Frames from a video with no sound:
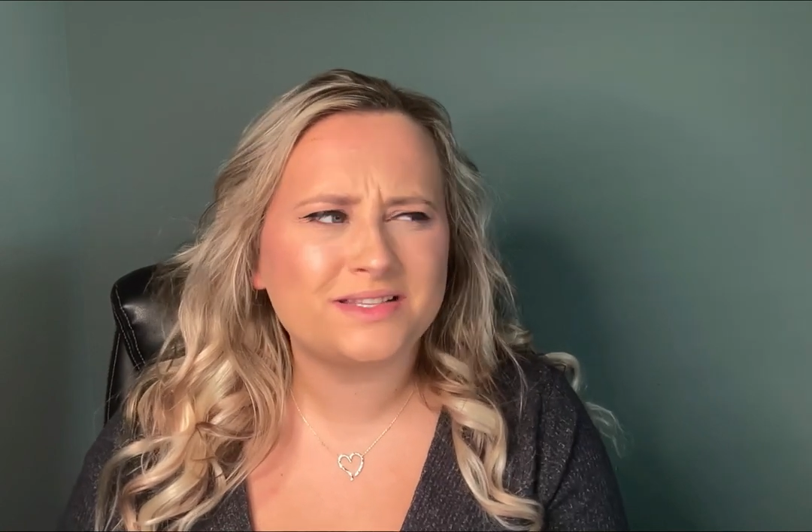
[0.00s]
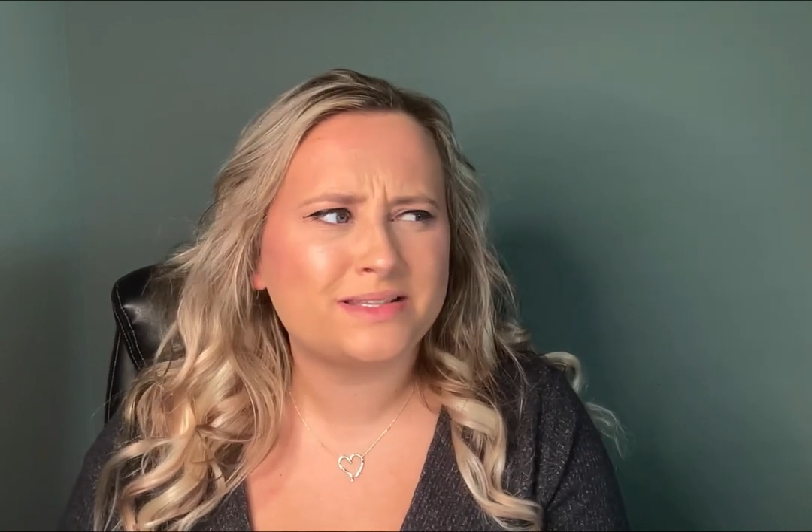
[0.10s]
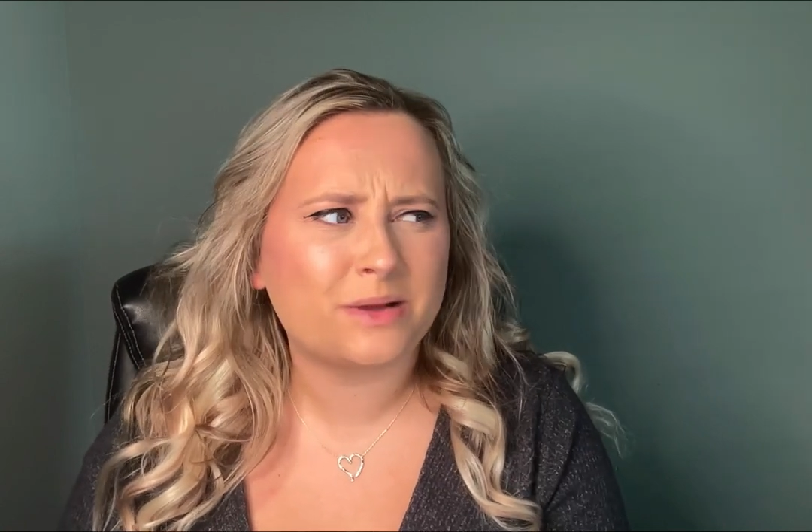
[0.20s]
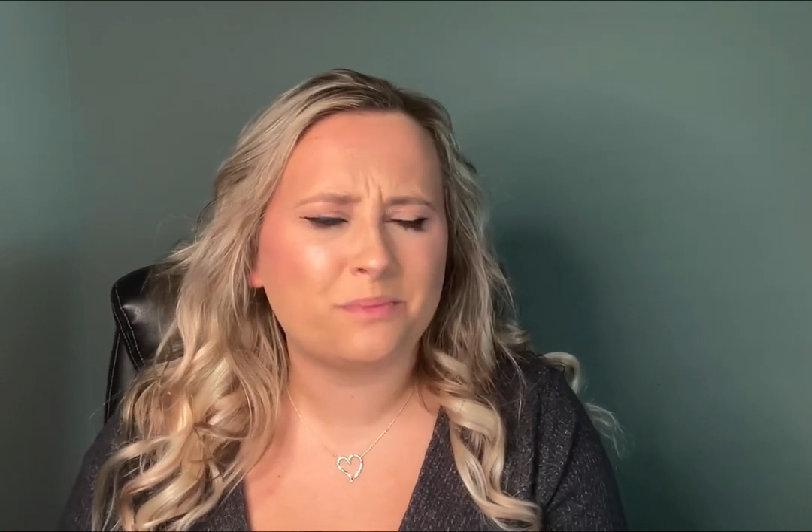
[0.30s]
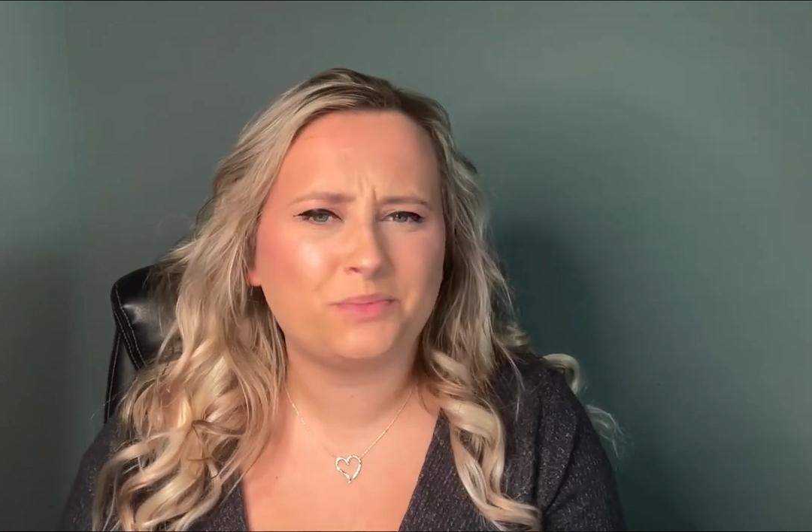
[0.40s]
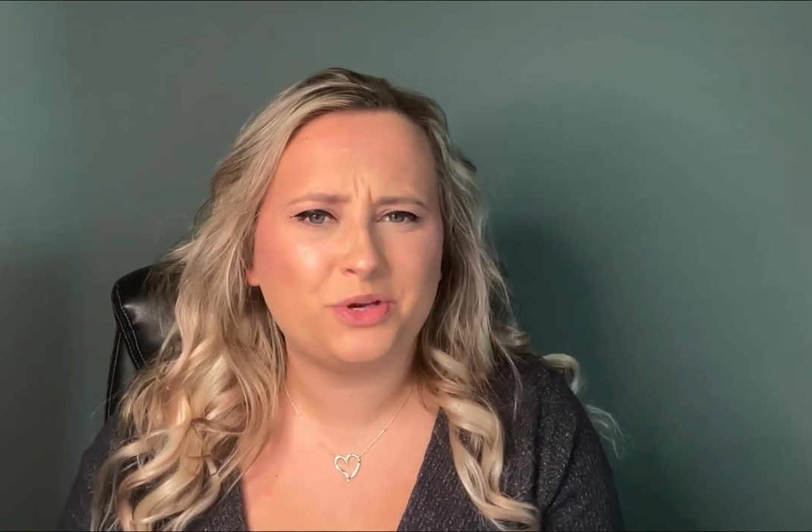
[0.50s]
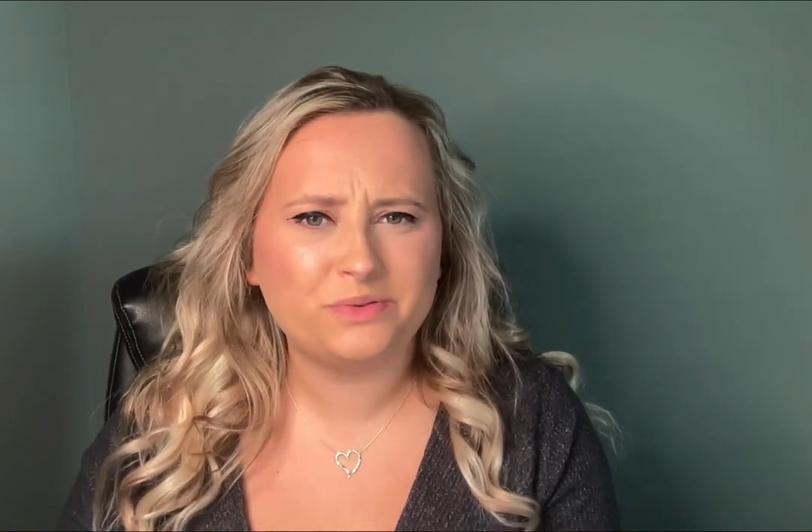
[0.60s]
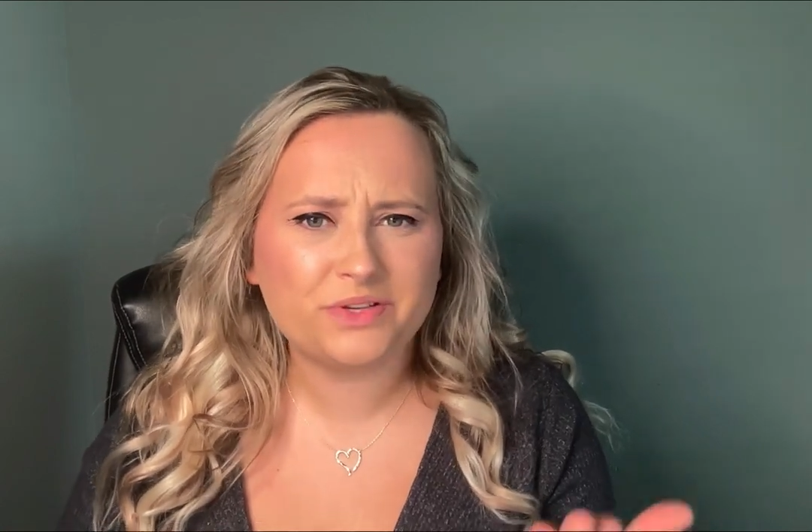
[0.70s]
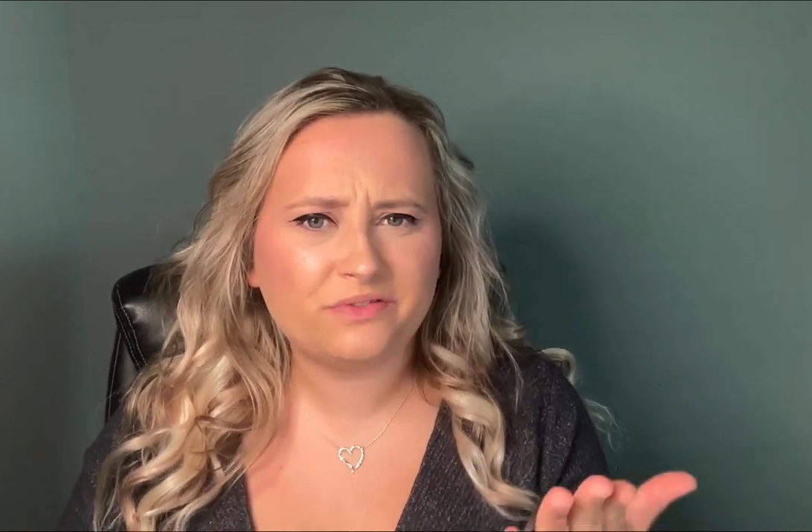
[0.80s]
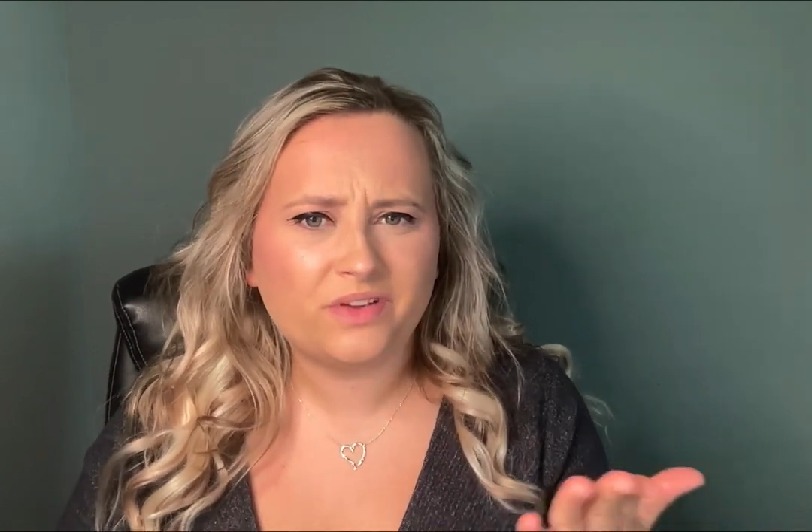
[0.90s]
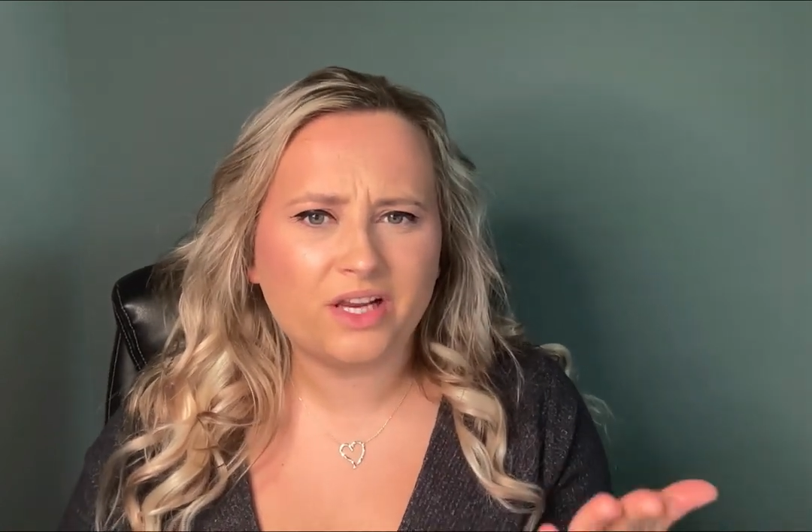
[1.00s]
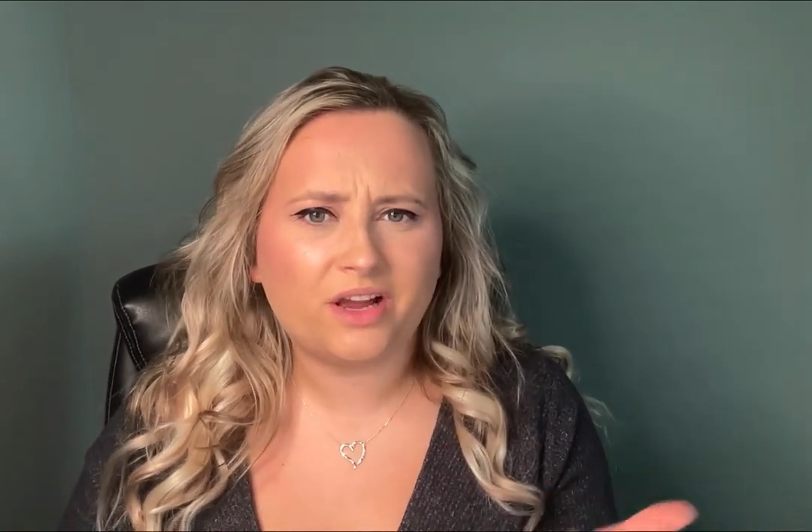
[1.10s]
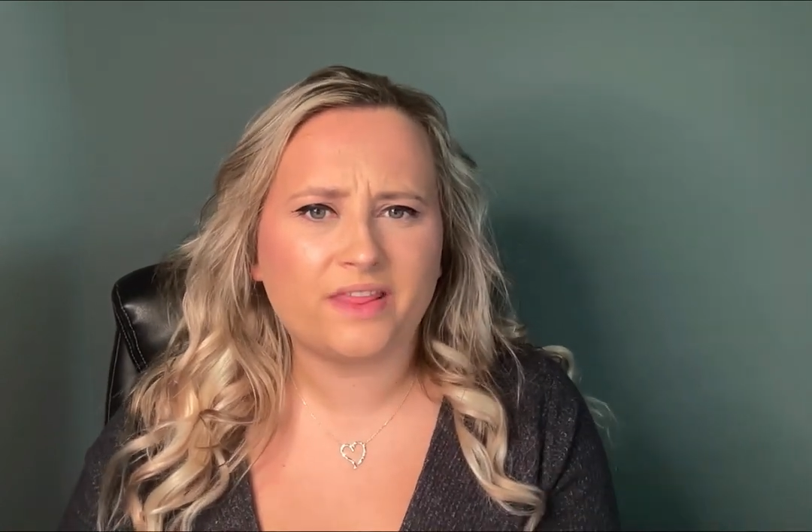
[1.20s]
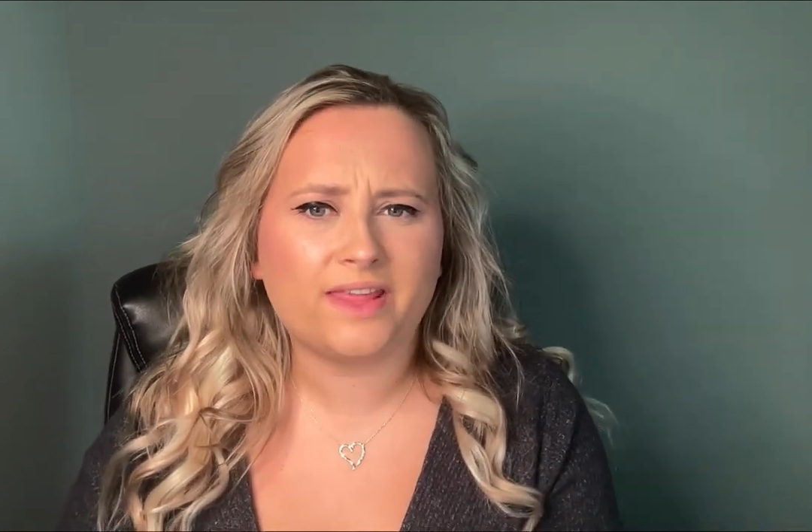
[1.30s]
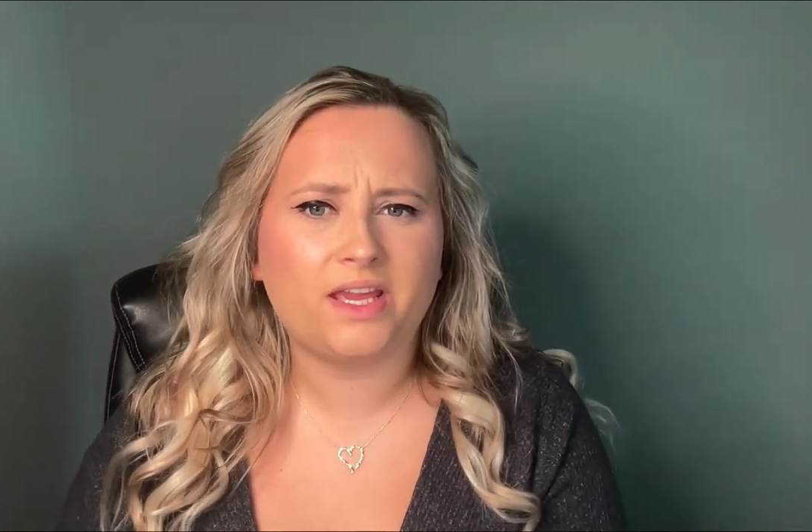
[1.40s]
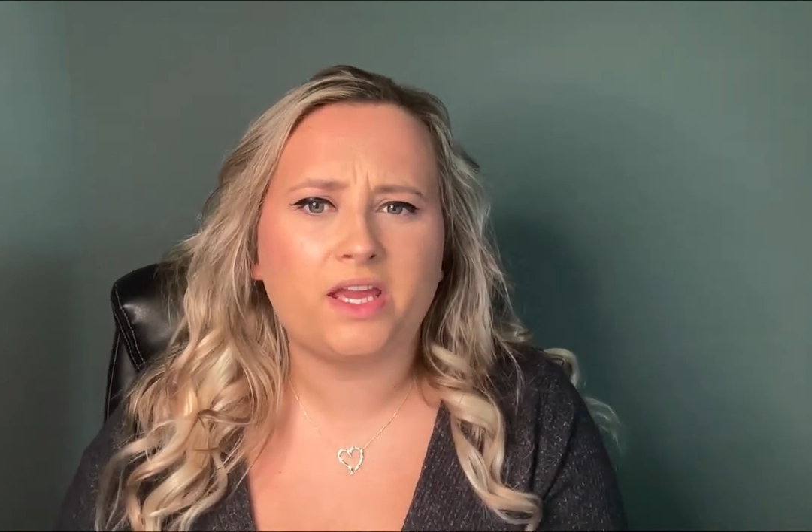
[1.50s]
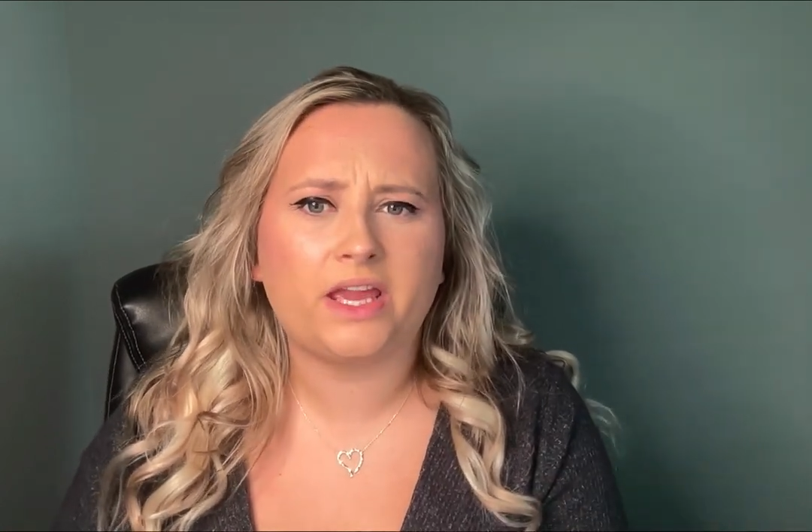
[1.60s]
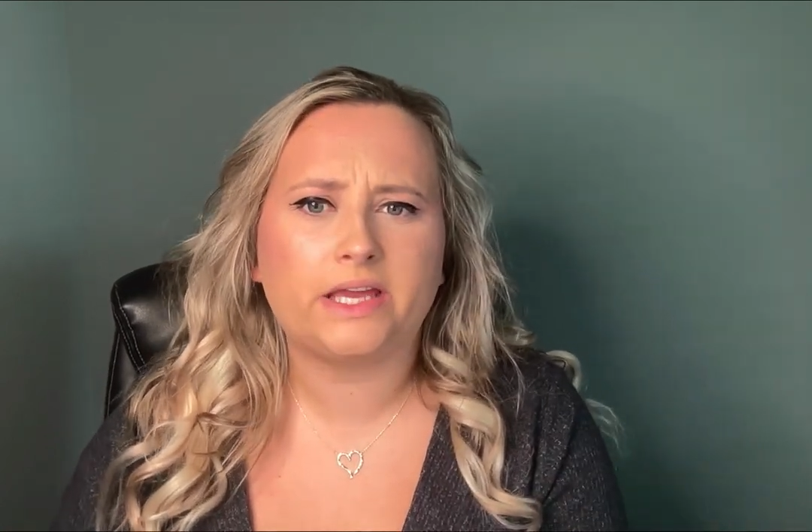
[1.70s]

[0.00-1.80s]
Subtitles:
some YouTube video, I think,